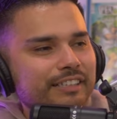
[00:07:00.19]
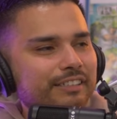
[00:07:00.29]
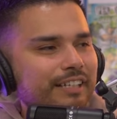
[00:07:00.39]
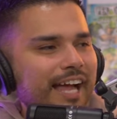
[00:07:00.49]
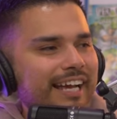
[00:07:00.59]

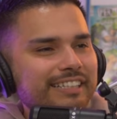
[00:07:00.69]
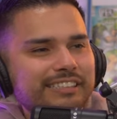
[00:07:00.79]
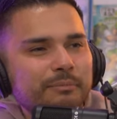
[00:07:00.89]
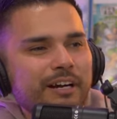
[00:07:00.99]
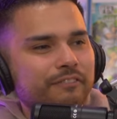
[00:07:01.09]
hack
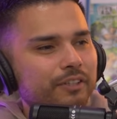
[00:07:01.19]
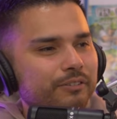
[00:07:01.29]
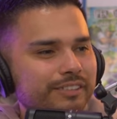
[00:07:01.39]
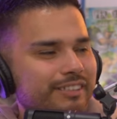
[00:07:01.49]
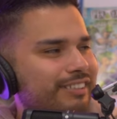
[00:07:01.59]
into my
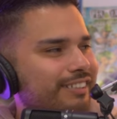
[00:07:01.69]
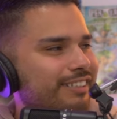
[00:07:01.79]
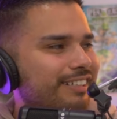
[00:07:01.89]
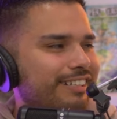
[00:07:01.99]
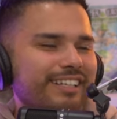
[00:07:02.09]
phone and
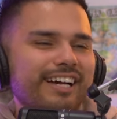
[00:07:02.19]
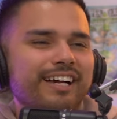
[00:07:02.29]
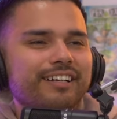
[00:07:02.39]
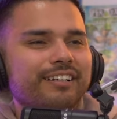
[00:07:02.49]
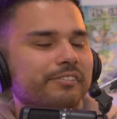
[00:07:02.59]
shit. Like, nah,
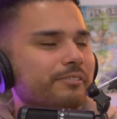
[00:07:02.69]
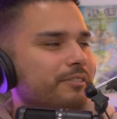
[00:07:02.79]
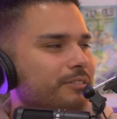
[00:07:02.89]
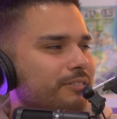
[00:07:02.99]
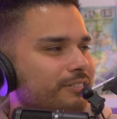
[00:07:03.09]

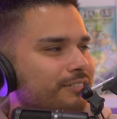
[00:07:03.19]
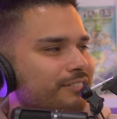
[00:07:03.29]
cool.